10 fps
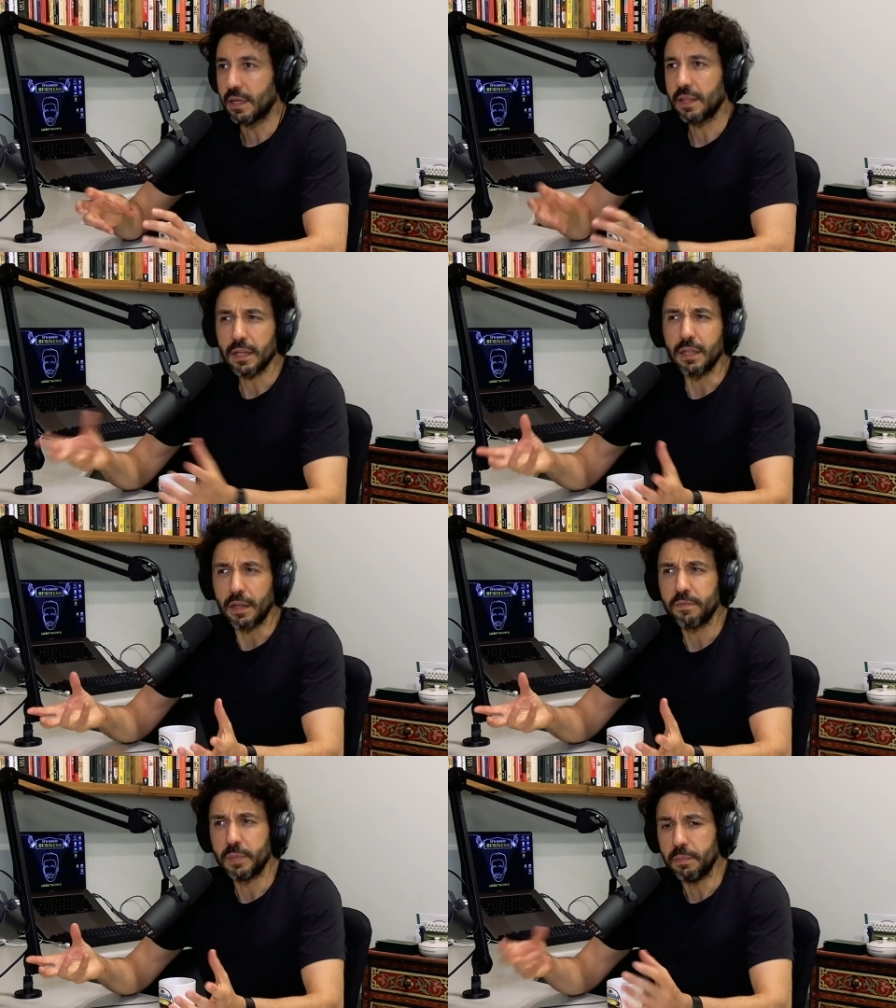and I think a
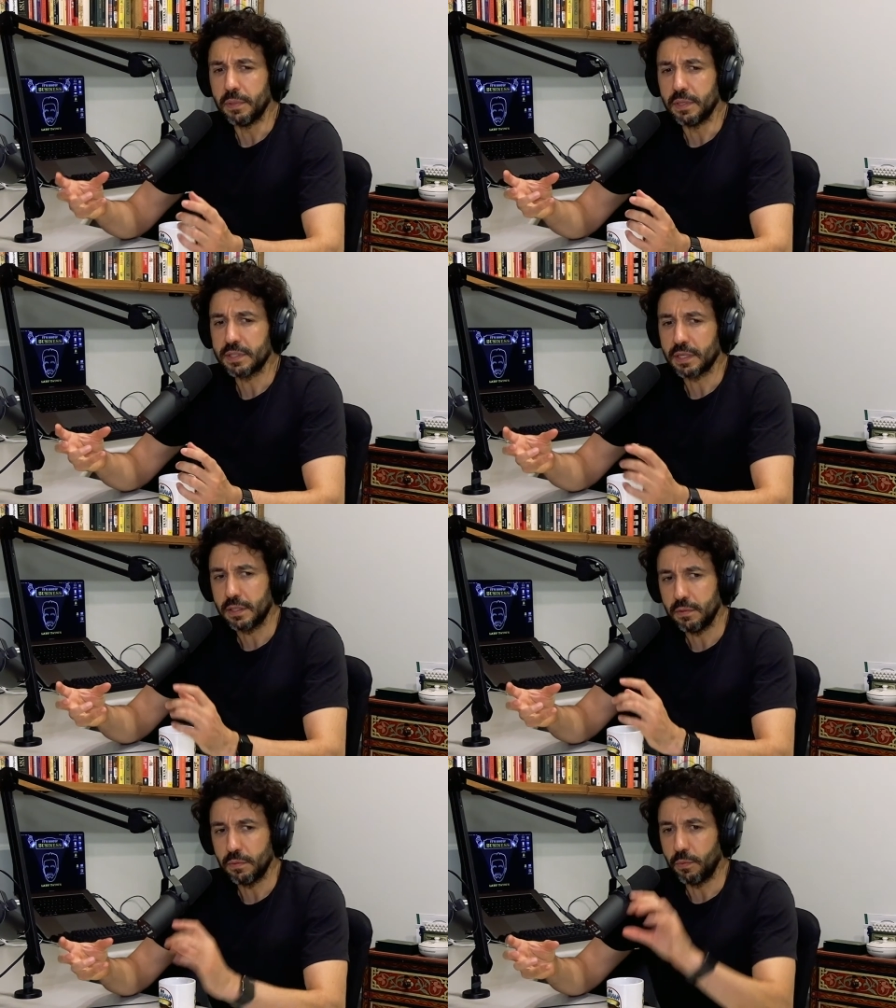lot of people, it's like,
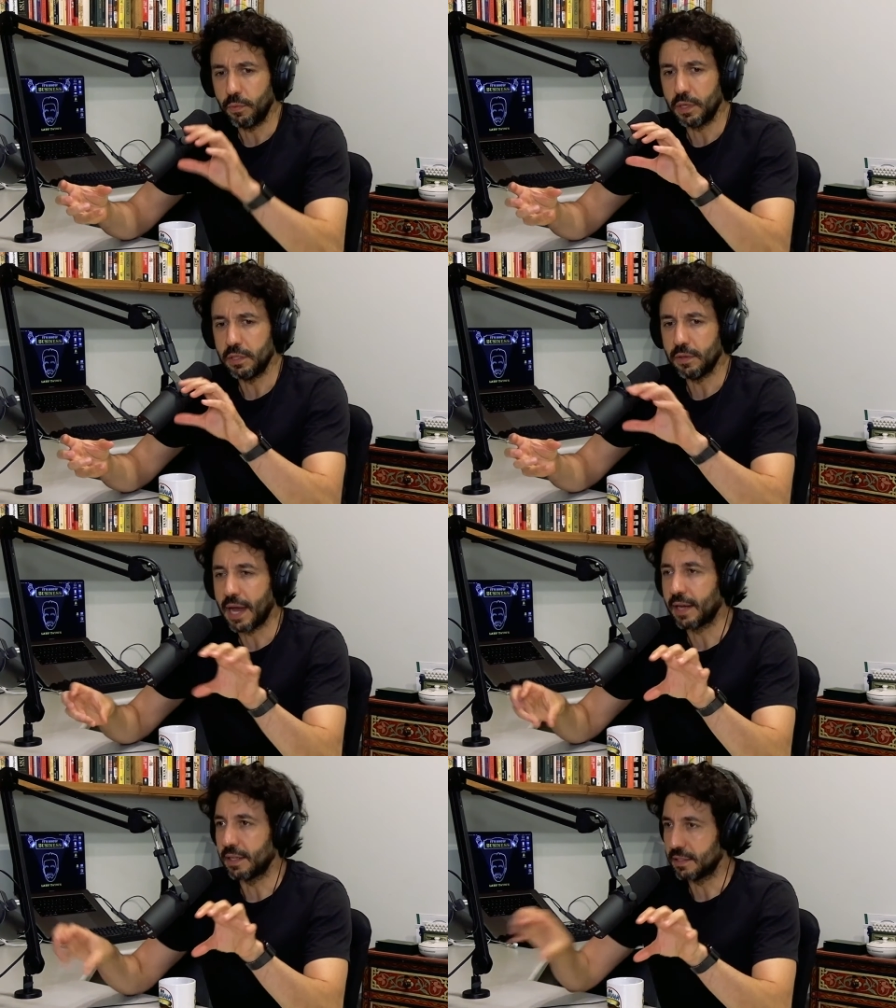what are you
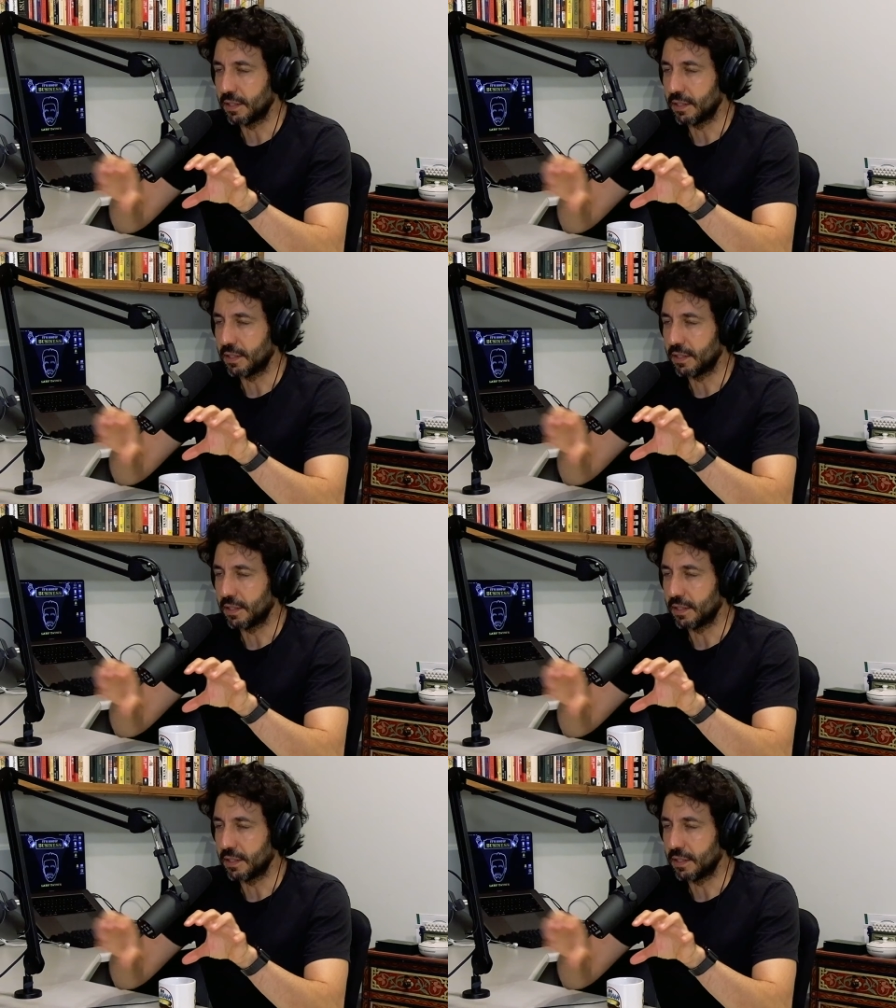adding